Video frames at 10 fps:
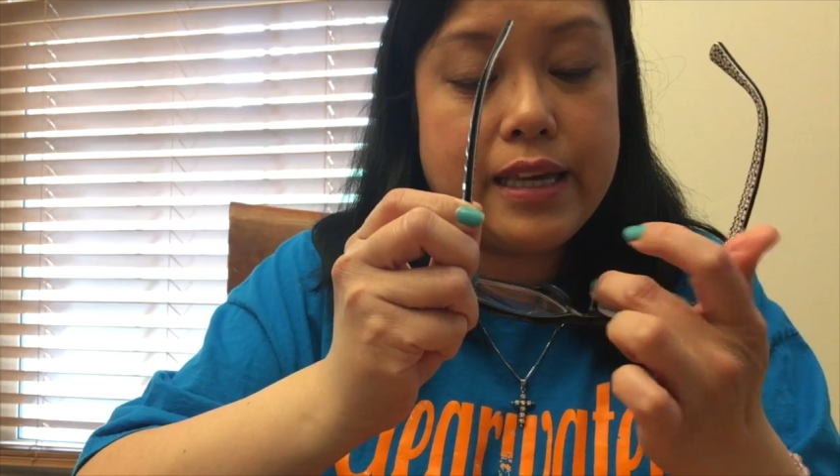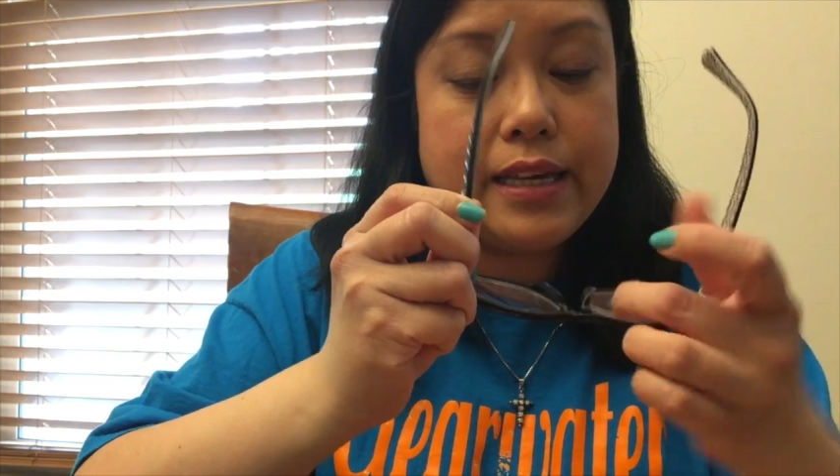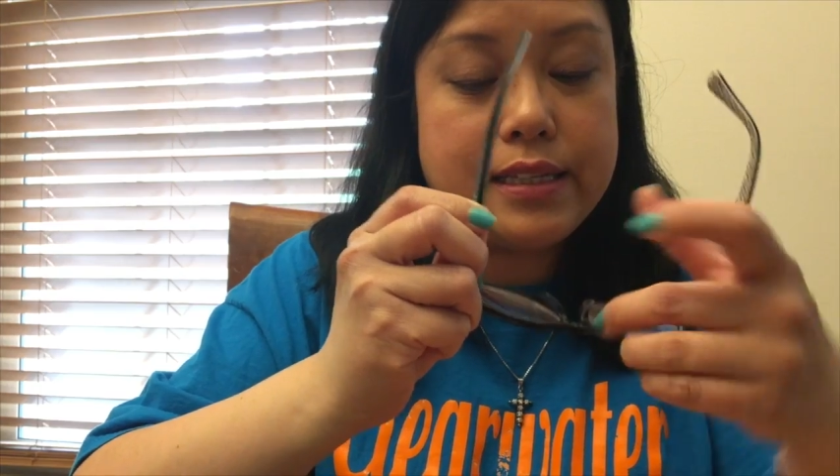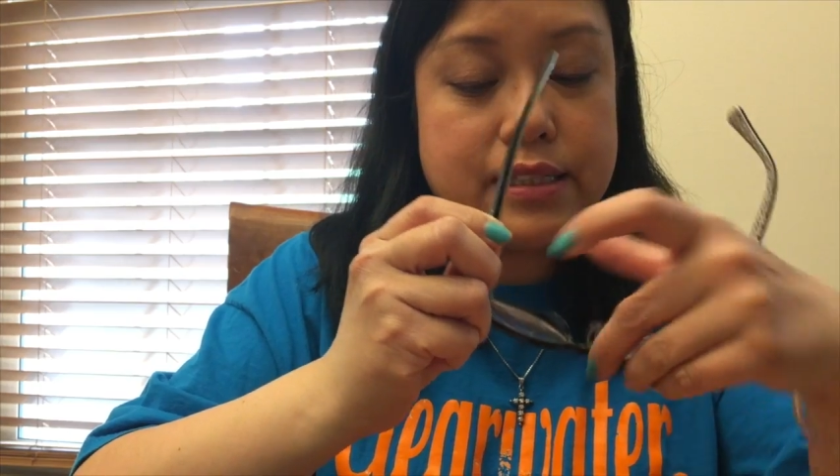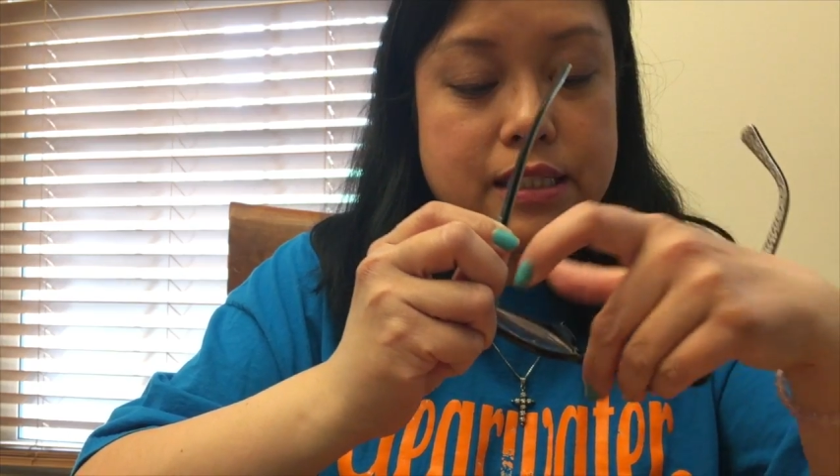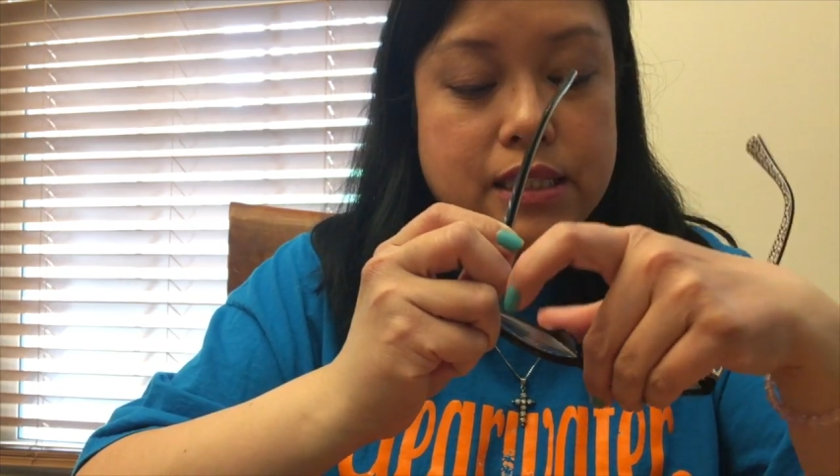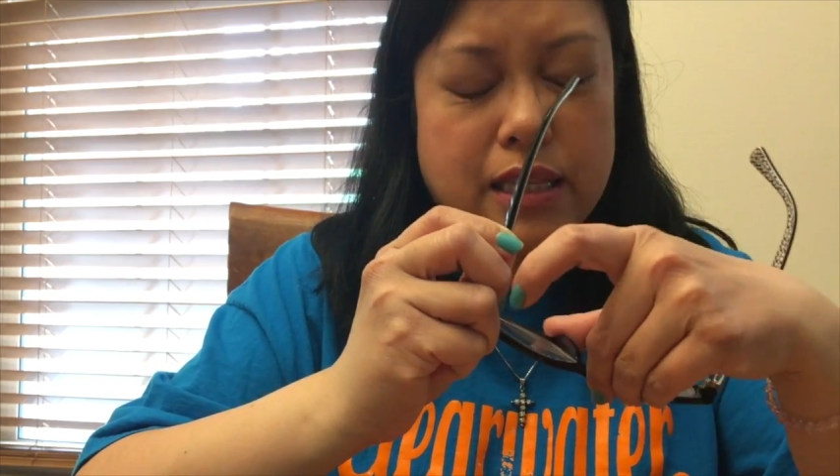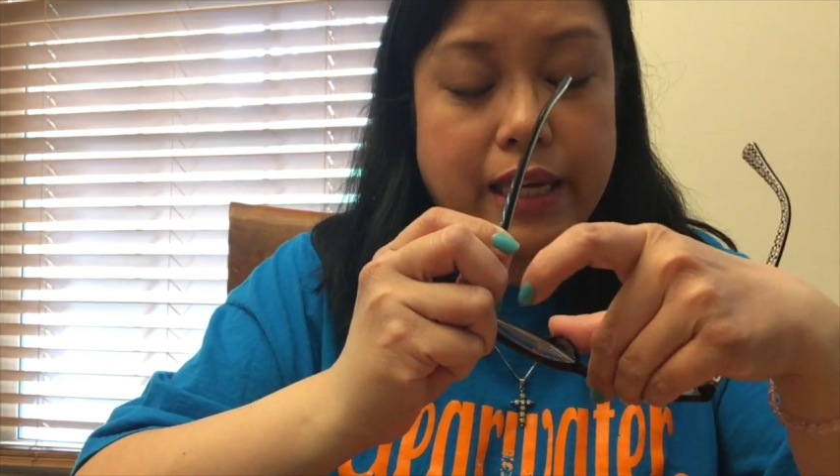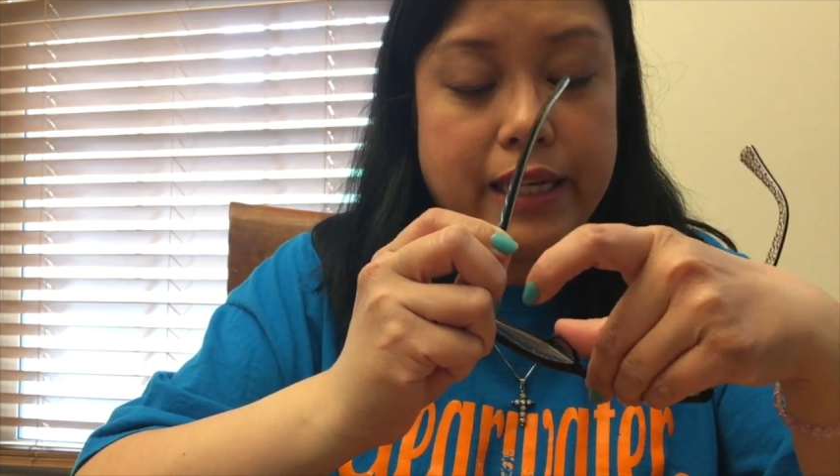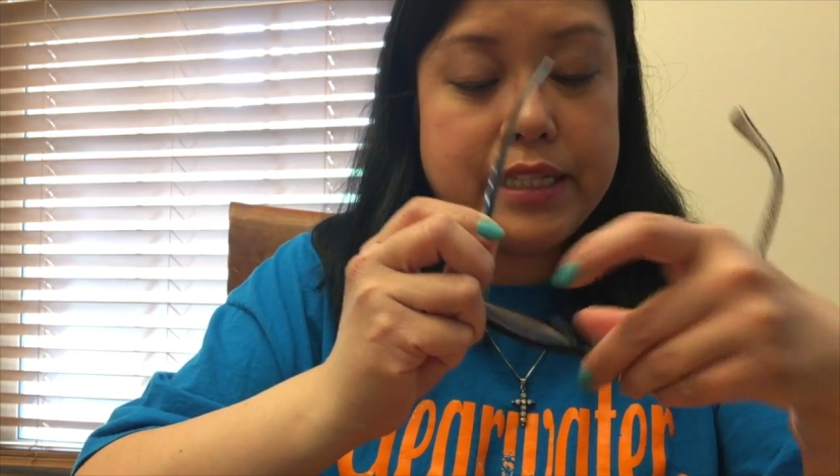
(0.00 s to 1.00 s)
is, the
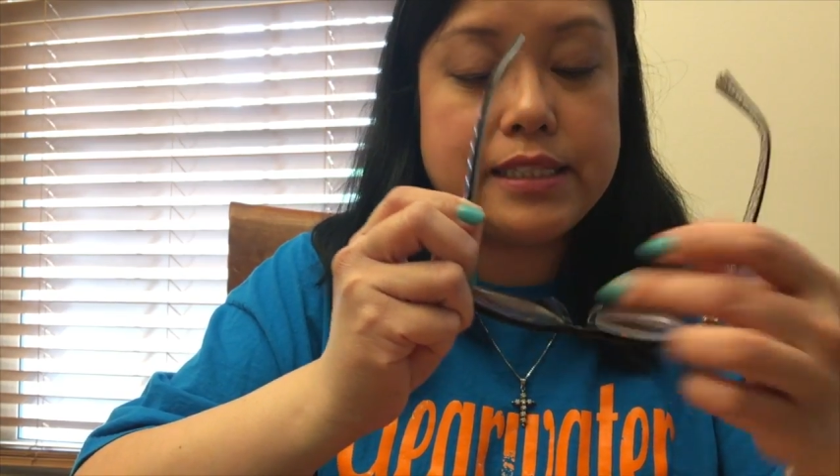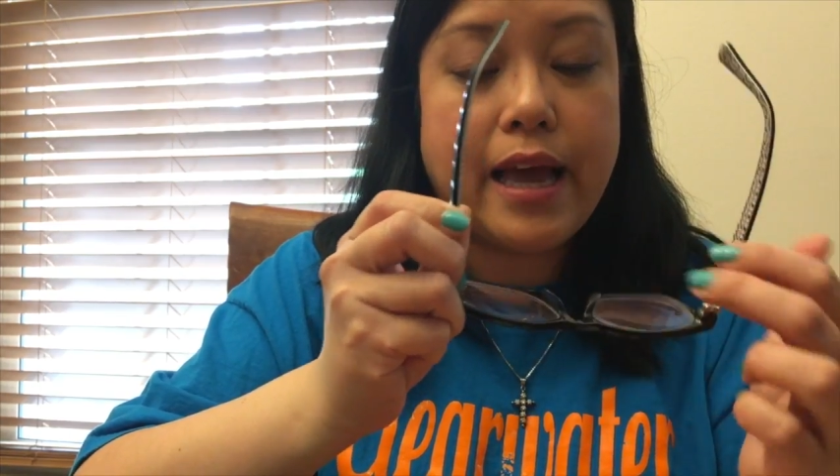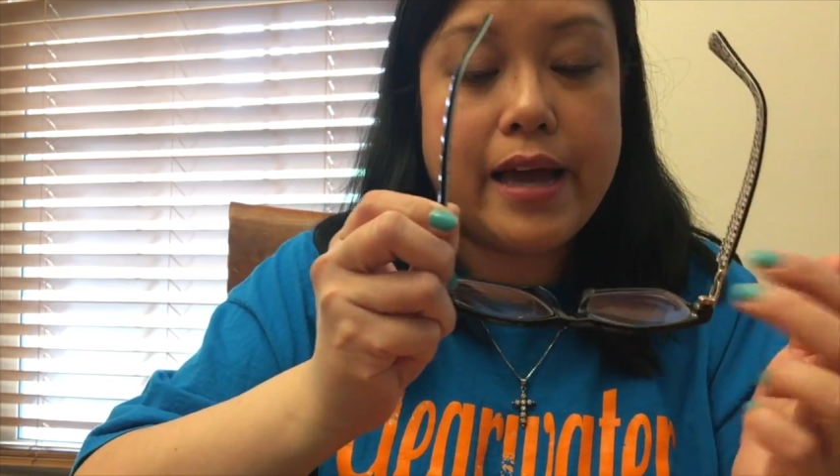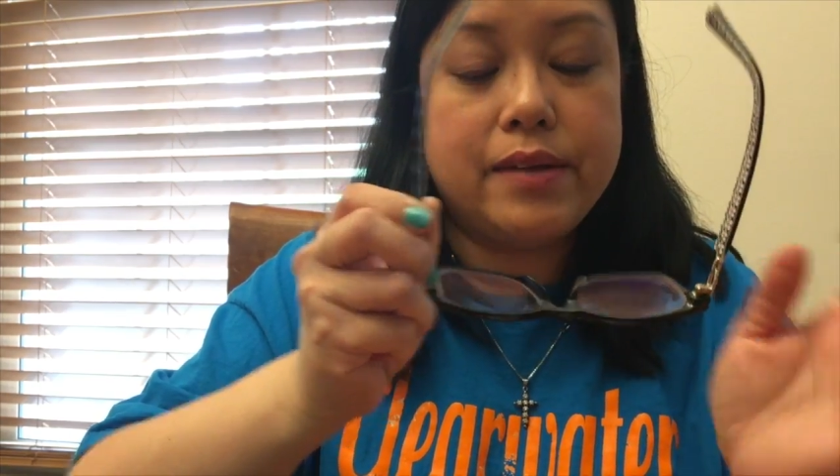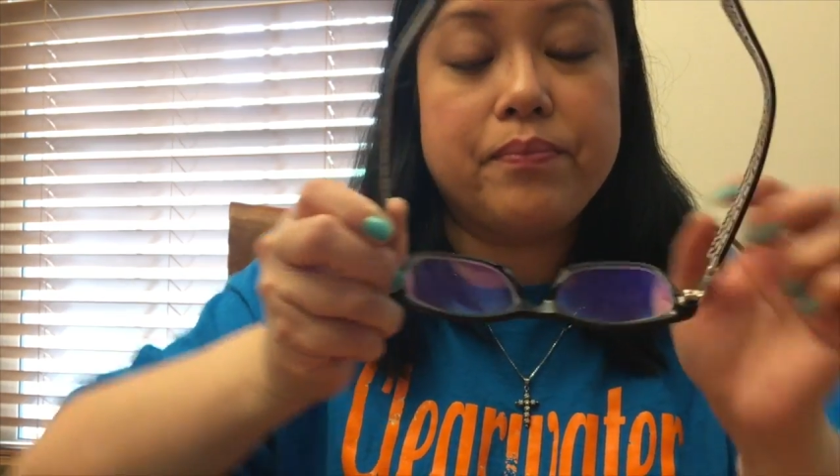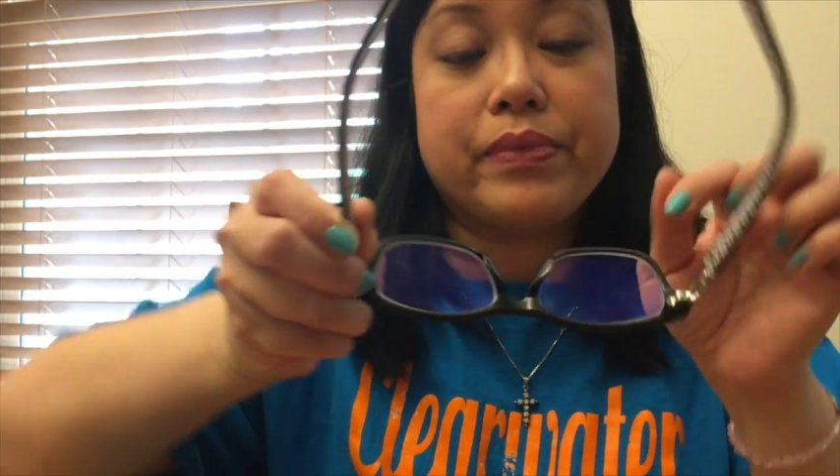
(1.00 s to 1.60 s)
lady said,